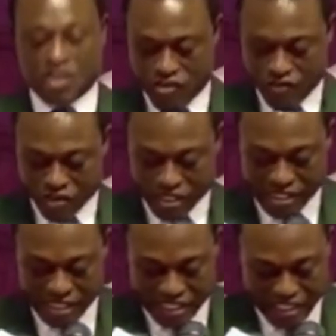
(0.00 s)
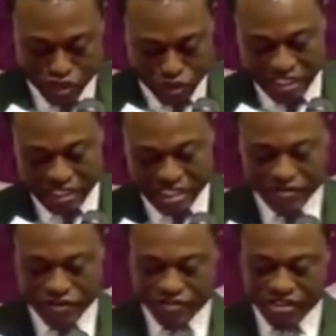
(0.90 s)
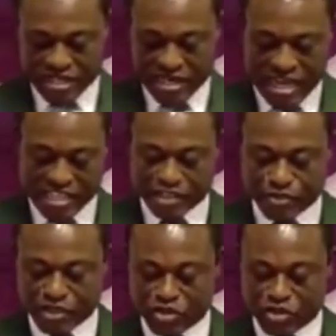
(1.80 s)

for the stated objective of the enhancement